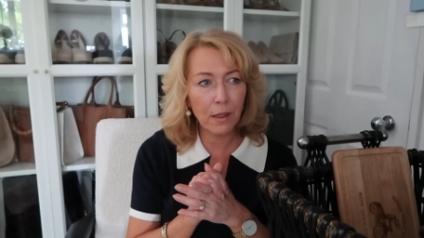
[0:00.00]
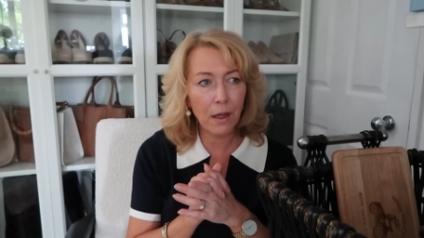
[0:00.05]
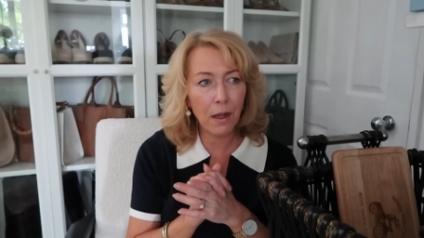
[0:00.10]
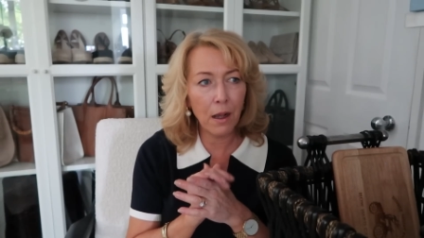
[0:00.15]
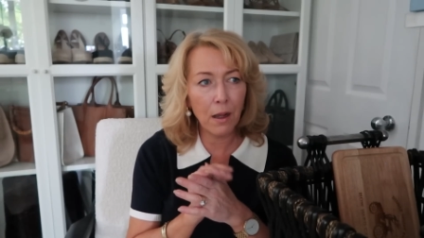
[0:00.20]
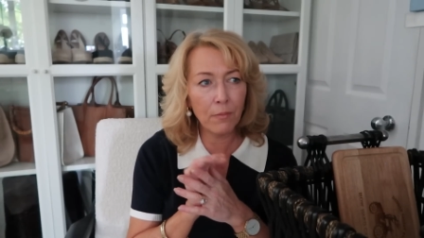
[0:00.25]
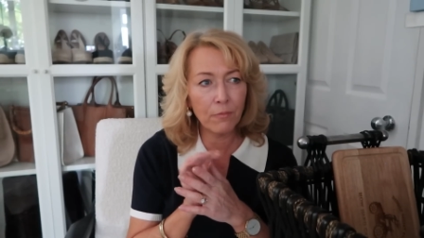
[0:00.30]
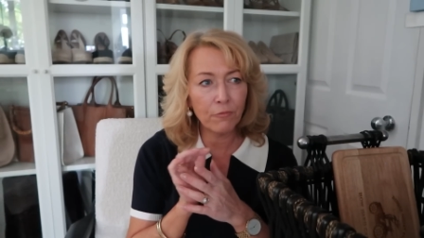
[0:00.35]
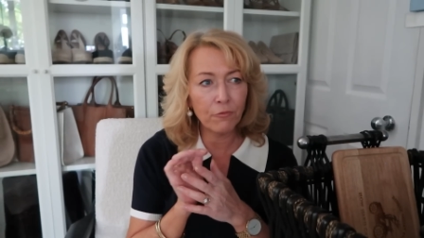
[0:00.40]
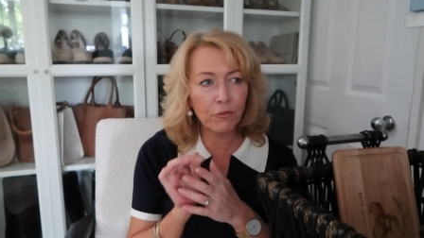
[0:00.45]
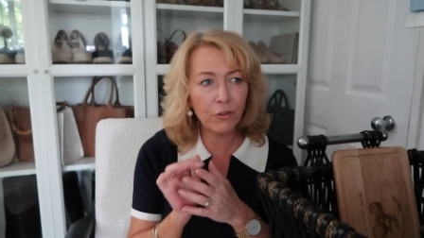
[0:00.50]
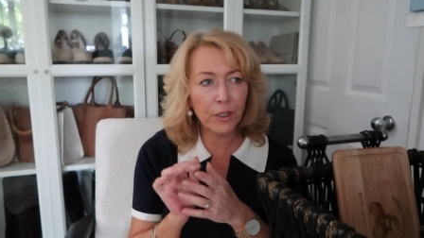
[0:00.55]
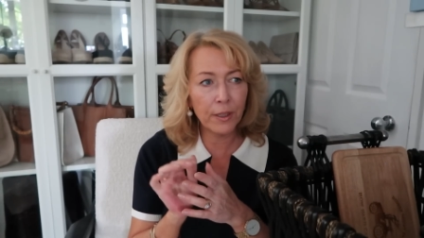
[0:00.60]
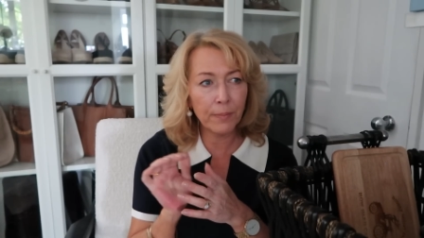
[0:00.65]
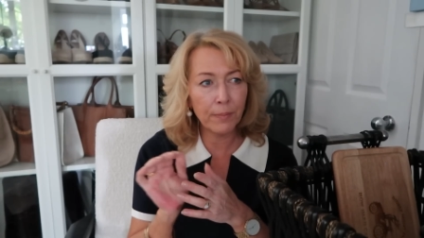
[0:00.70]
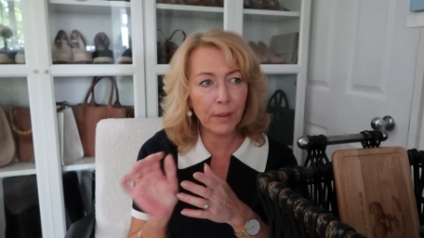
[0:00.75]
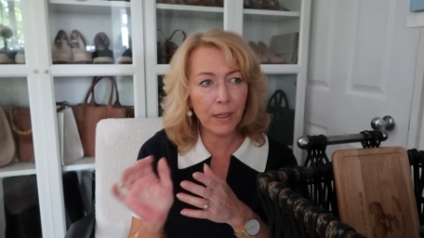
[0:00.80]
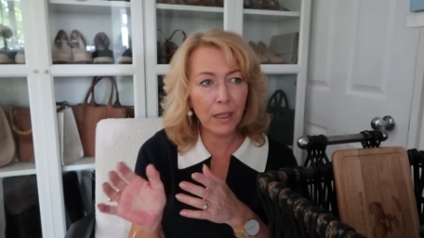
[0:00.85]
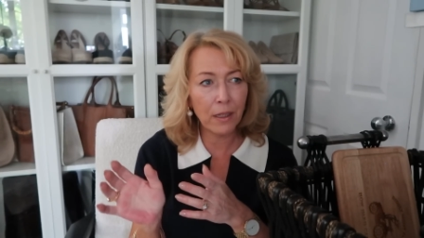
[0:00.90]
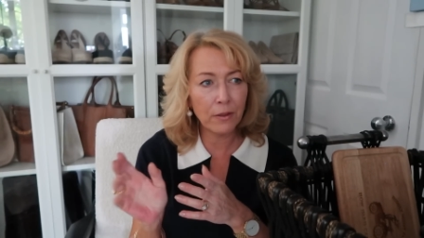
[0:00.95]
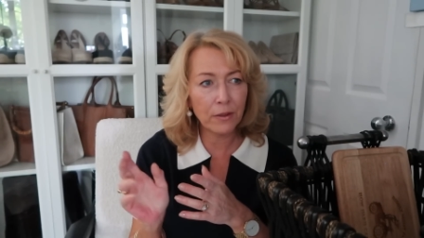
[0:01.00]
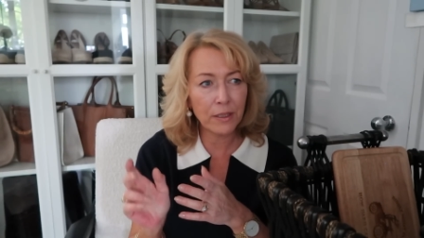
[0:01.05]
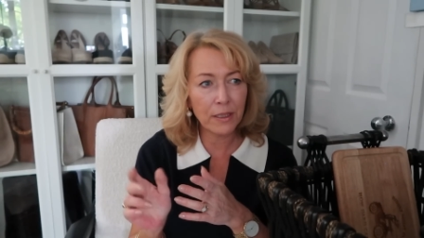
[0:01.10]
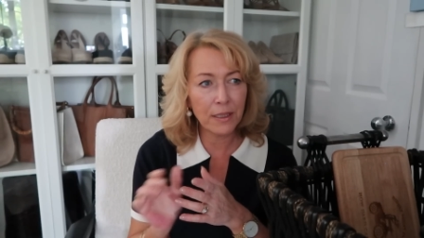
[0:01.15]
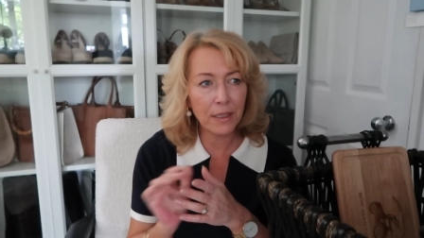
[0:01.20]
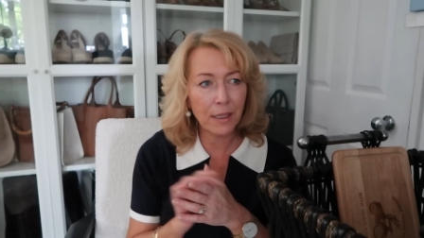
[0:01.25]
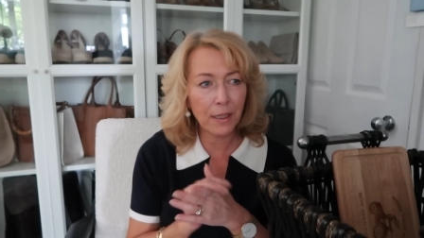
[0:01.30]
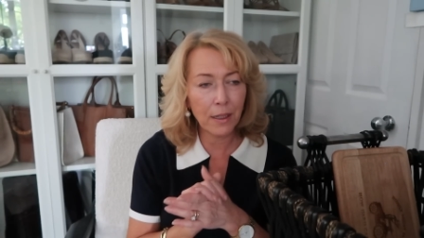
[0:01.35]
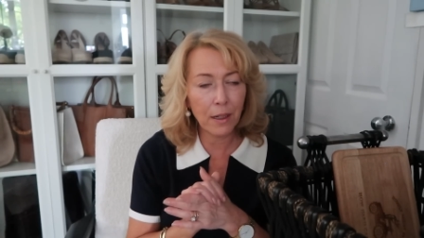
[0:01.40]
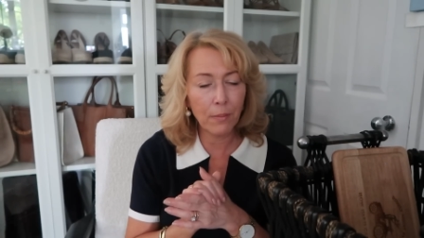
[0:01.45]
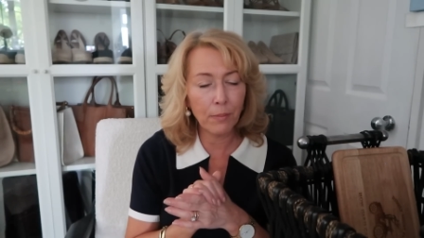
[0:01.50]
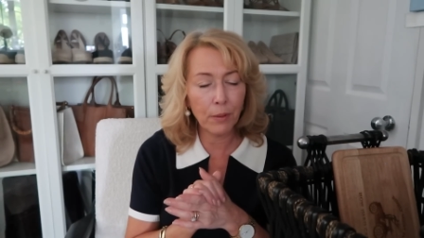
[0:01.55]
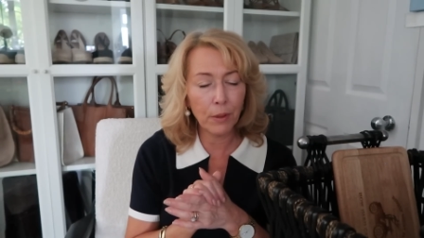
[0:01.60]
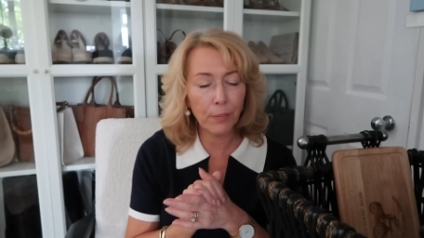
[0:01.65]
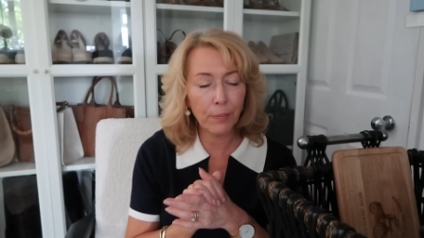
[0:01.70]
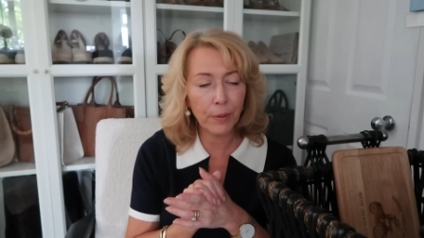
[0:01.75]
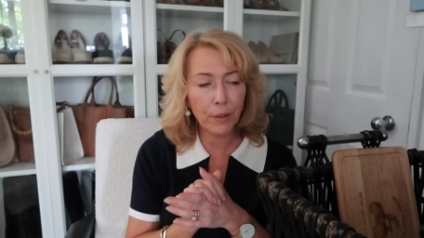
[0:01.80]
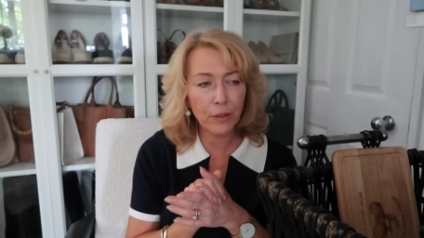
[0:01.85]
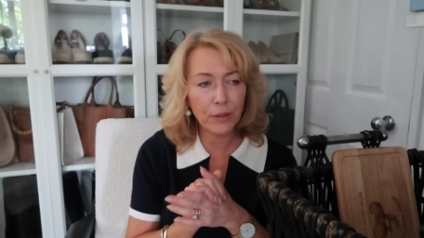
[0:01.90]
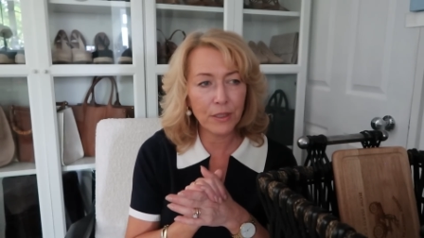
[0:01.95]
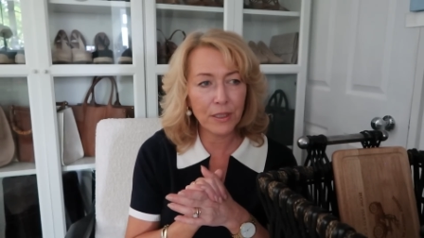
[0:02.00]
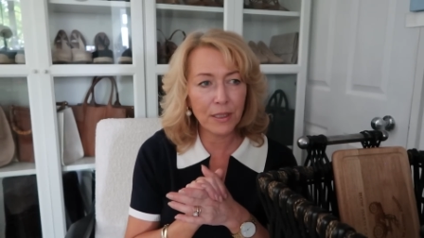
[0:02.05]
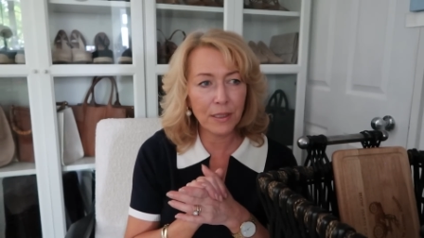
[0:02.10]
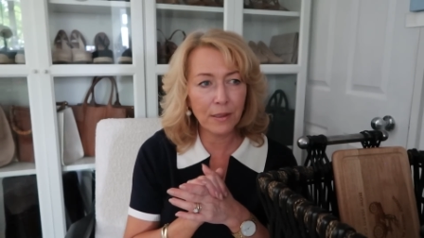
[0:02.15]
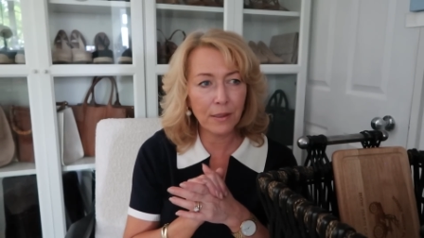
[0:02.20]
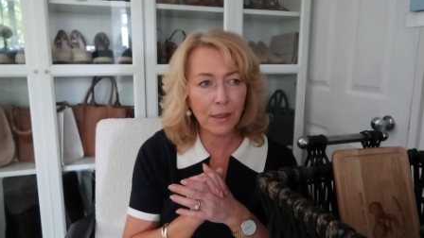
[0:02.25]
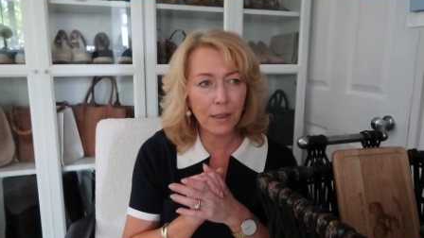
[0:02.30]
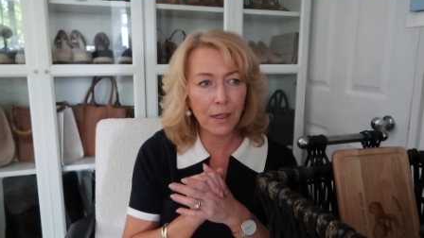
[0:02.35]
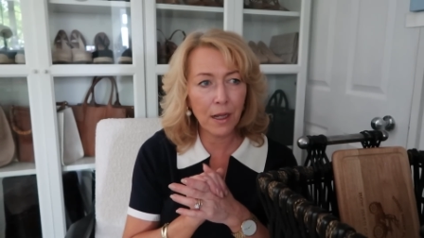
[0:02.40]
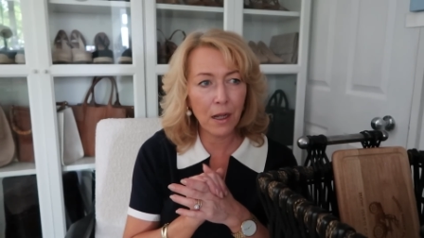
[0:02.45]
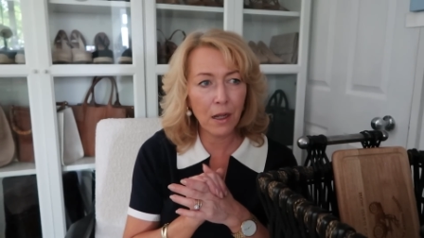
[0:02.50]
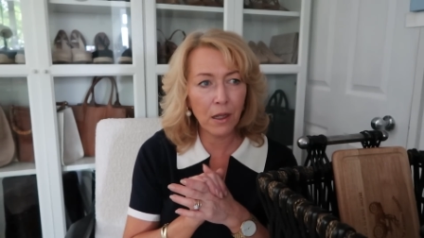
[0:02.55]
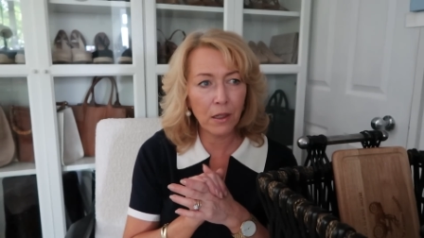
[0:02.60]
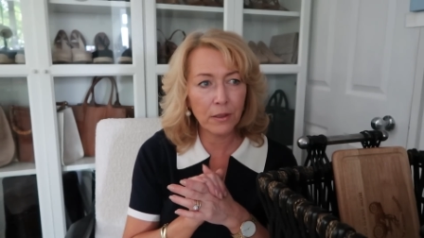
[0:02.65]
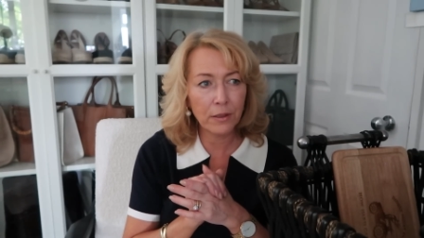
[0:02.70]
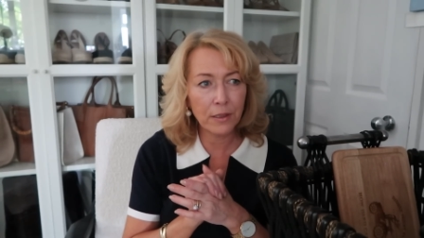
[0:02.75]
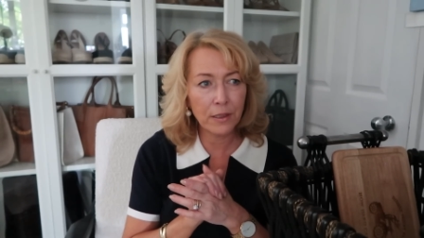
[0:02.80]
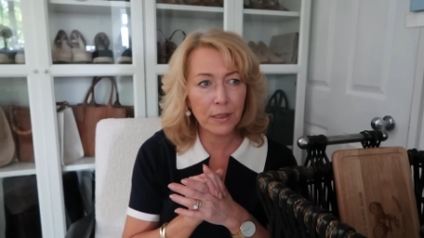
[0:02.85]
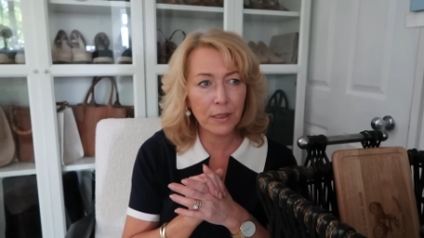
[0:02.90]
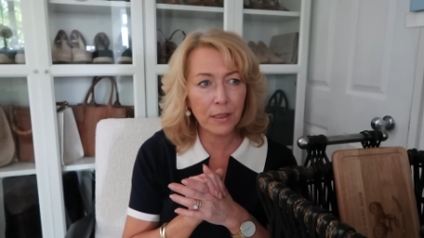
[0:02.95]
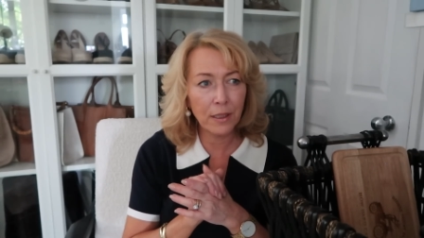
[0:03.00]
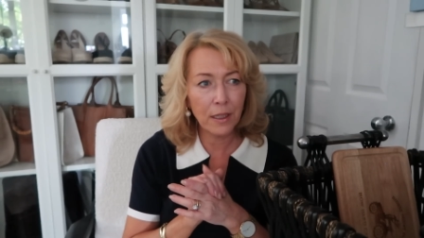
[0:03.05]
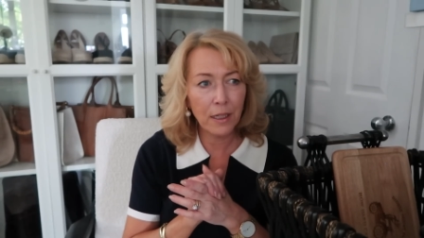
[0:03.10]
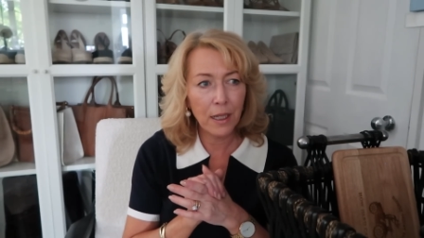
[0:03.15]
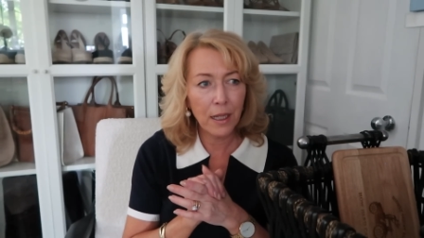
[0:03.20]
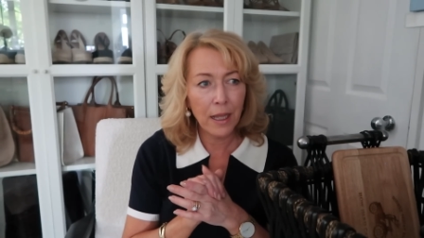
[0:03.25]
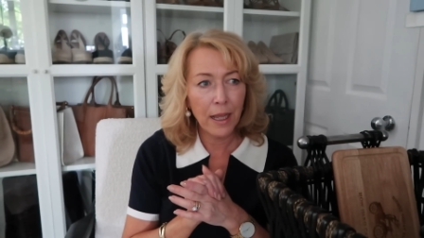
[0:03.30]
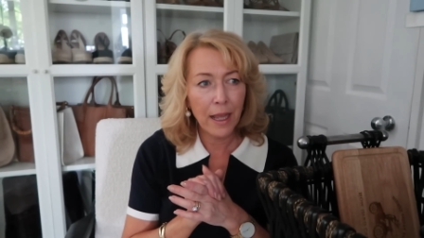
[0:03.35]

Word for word: I'm replanting a couple of pots in the garden.